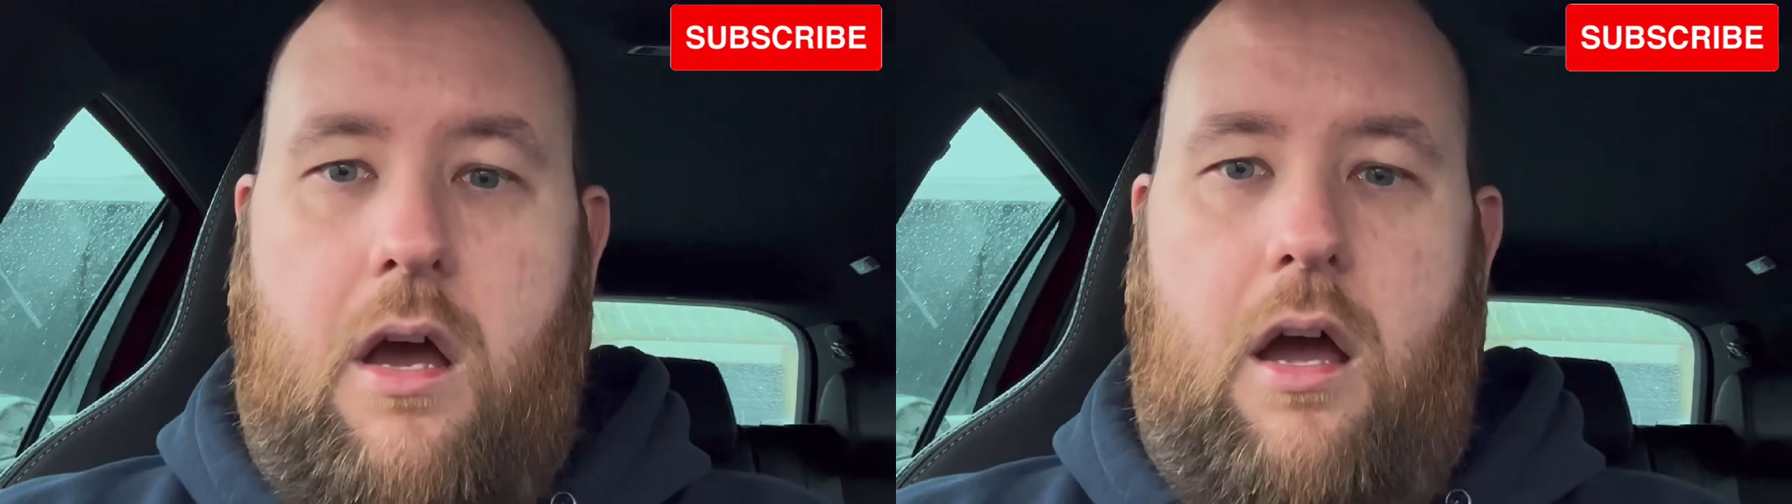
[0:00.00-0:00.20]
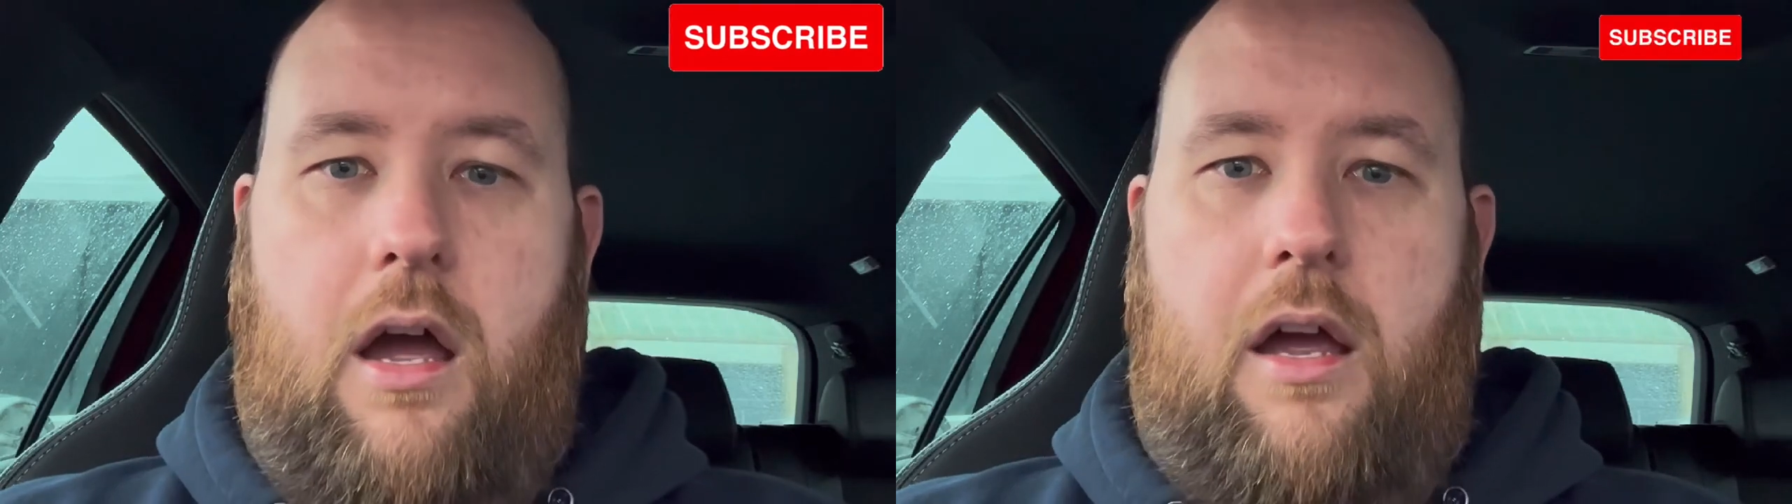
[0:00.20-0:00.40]

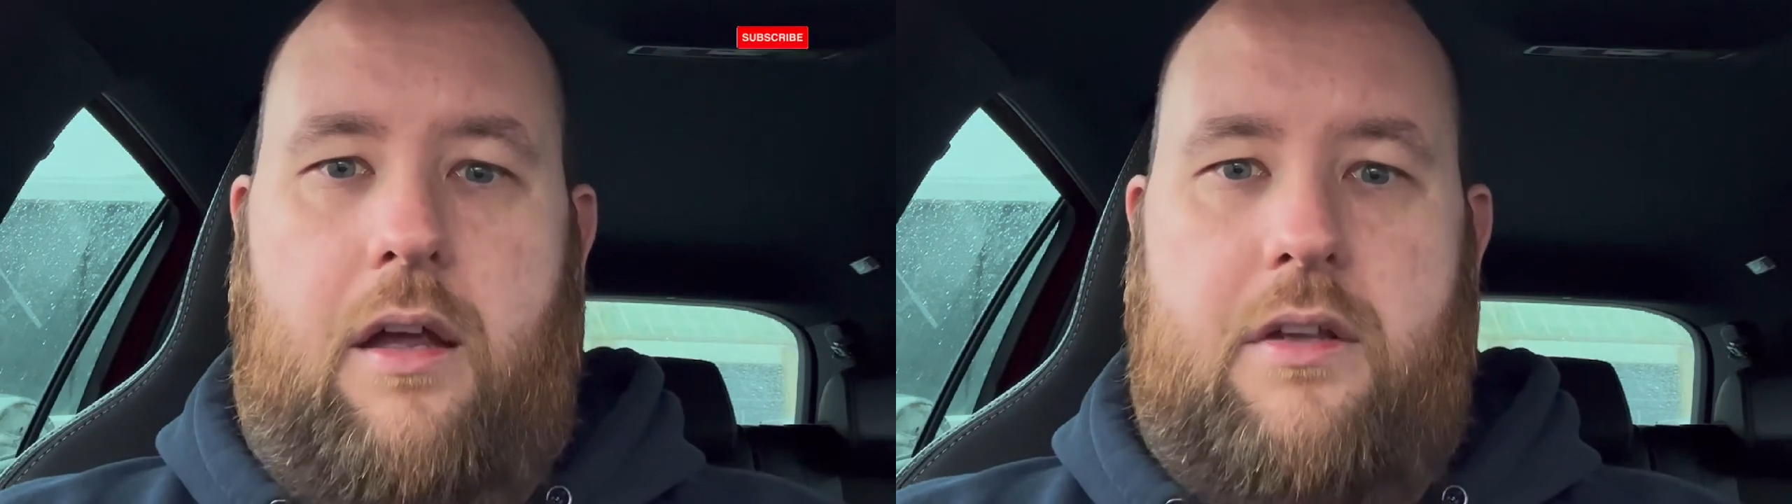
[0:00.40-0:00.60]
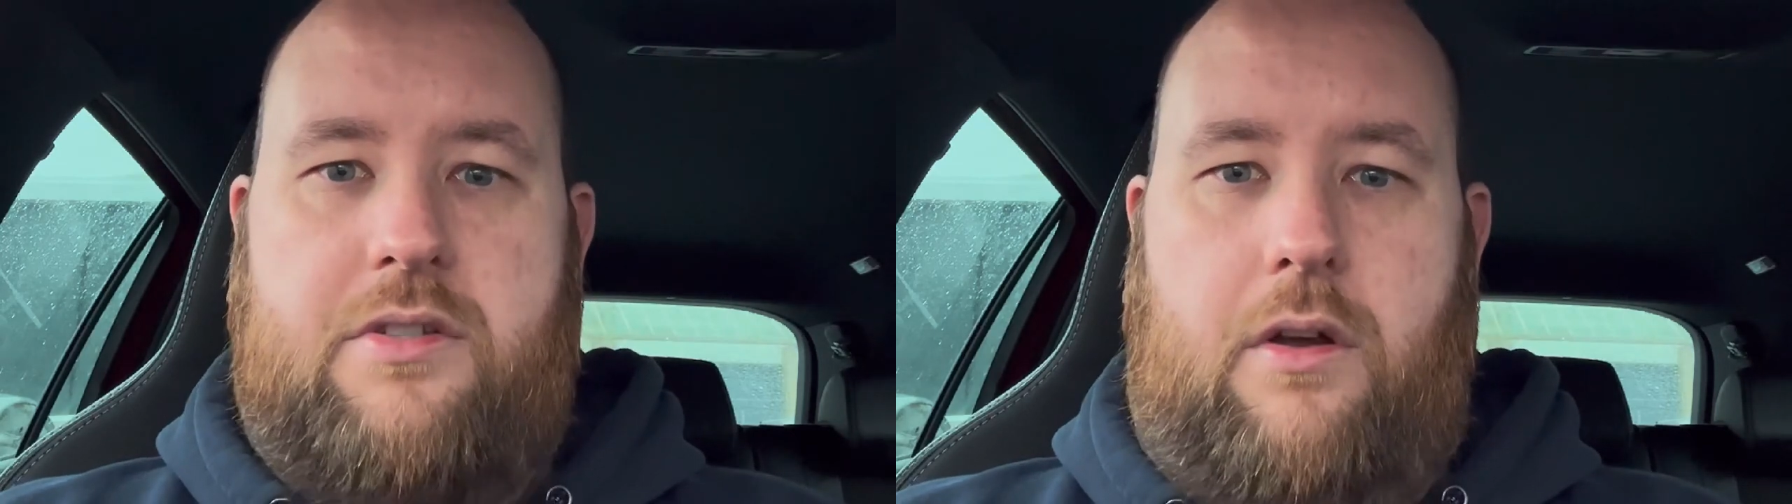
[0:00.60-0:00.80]

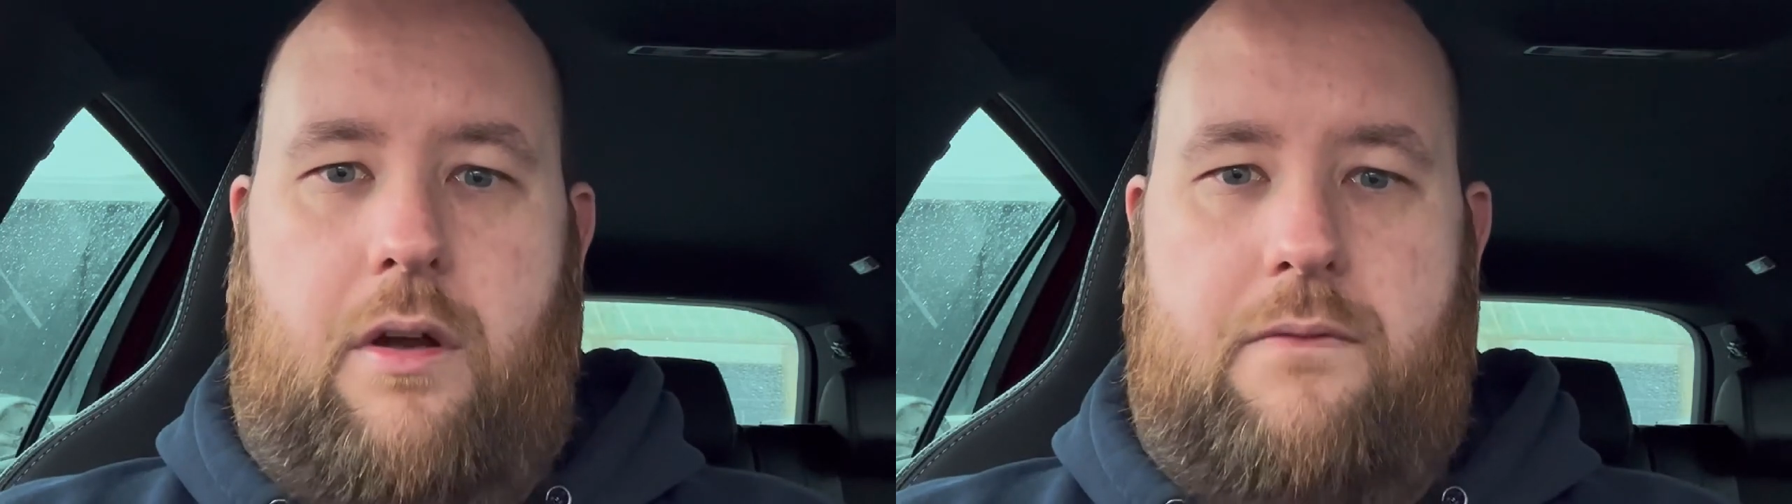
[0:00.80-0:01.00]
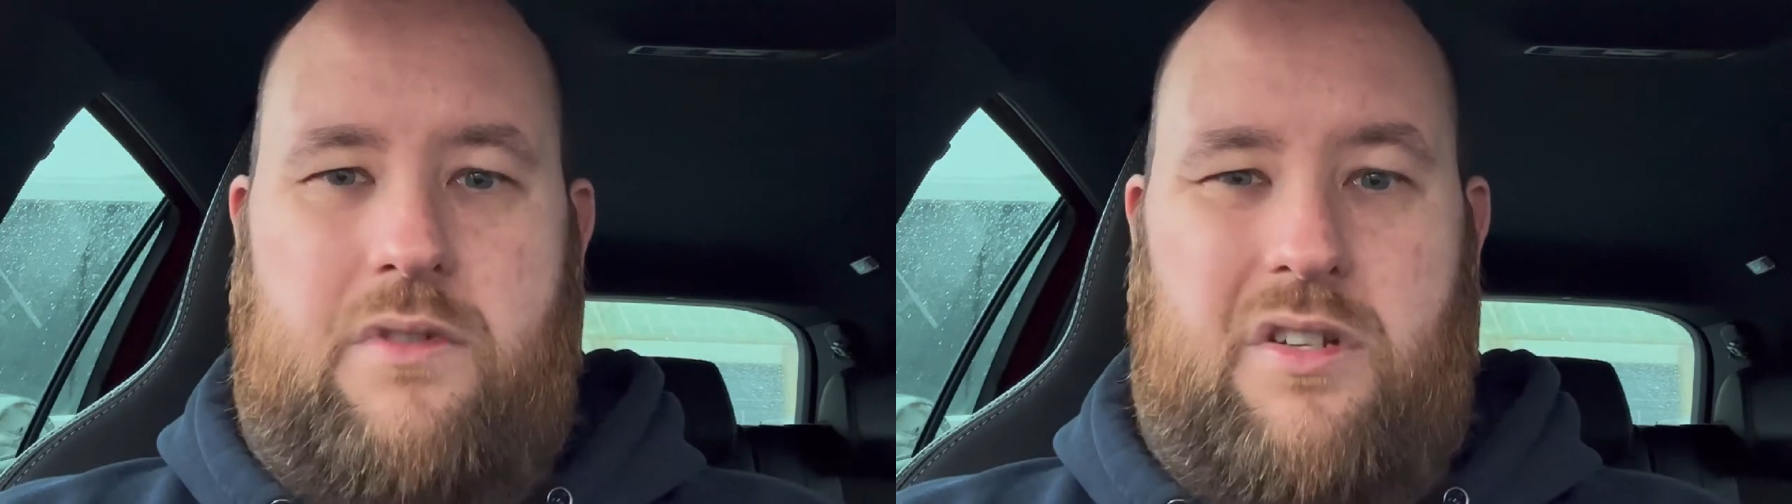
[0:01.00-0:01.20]
So
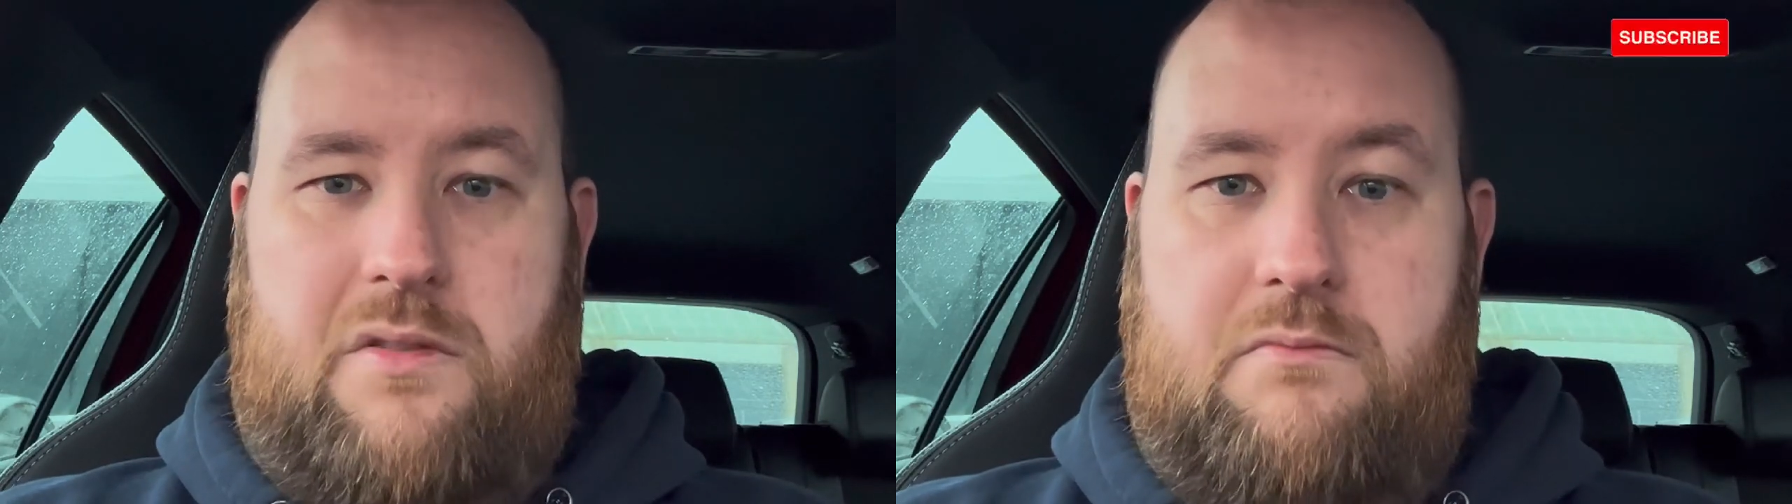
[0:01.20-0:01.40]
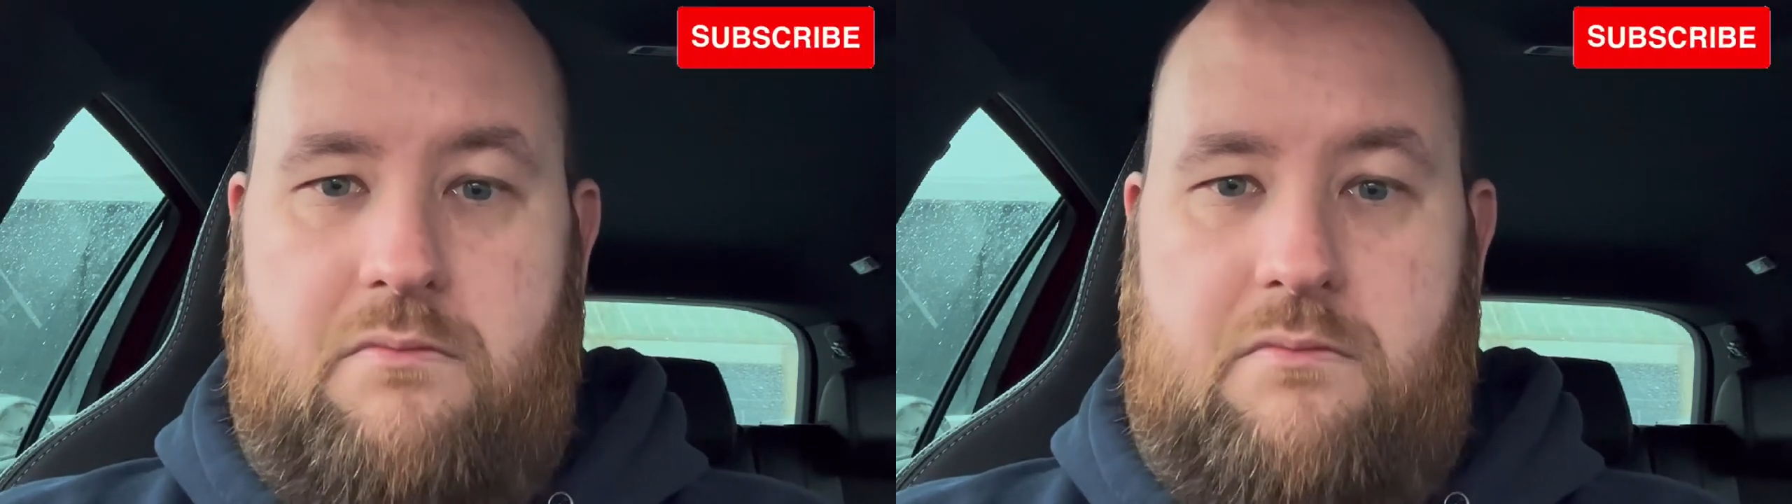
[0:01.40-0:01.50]
I've just